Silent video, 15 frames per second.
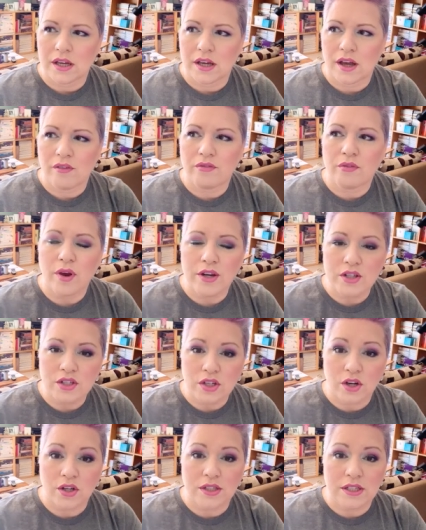A friend
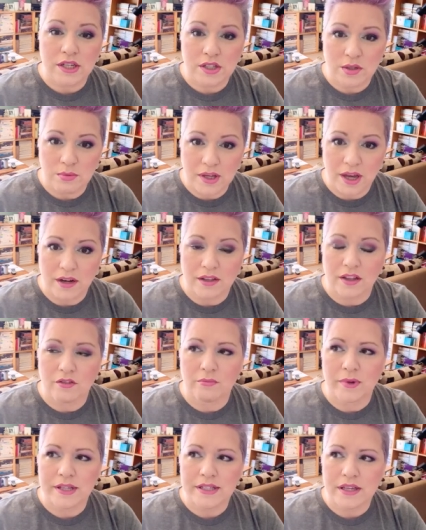started teaching me how to love
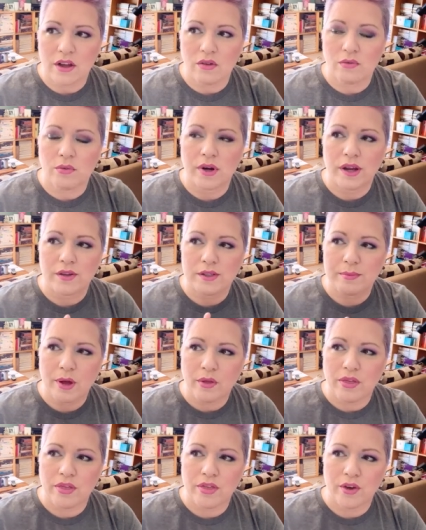myself when I was
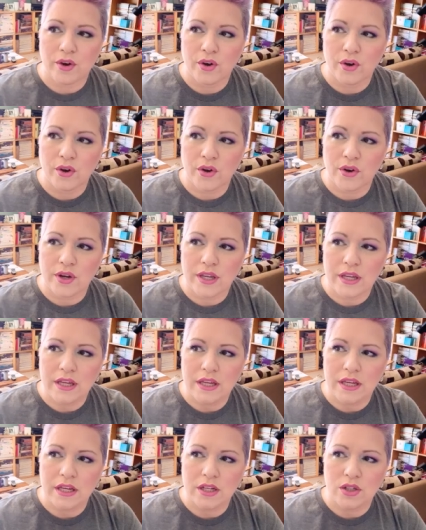about
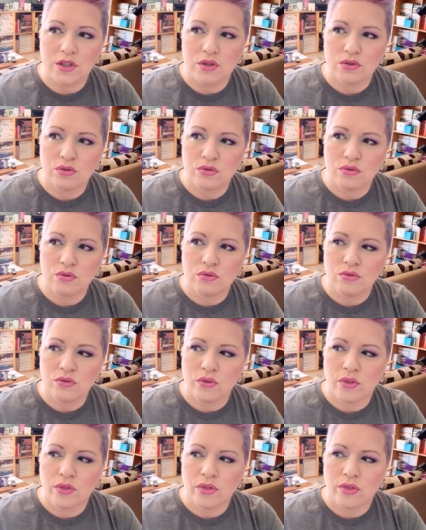32,
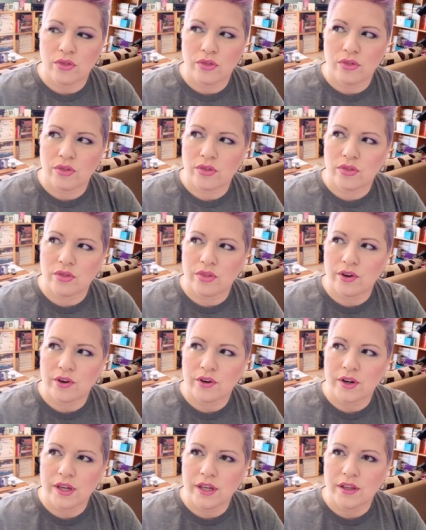
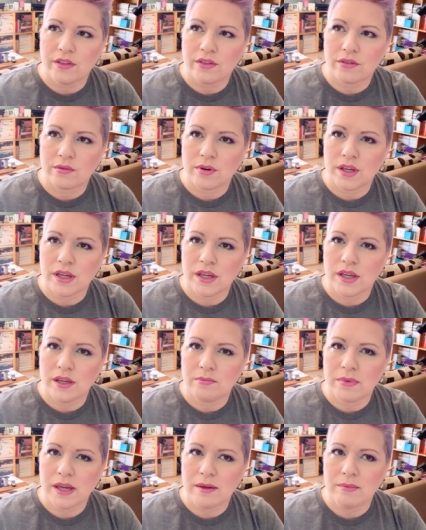
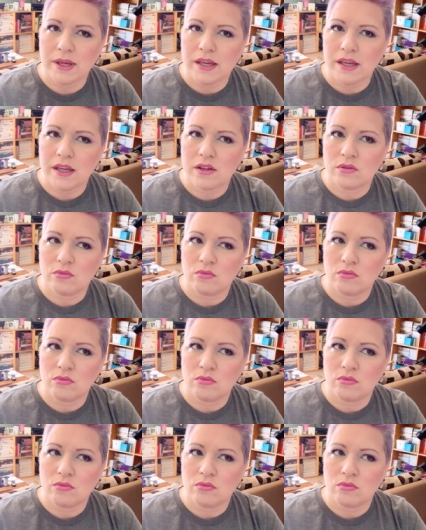33, maybe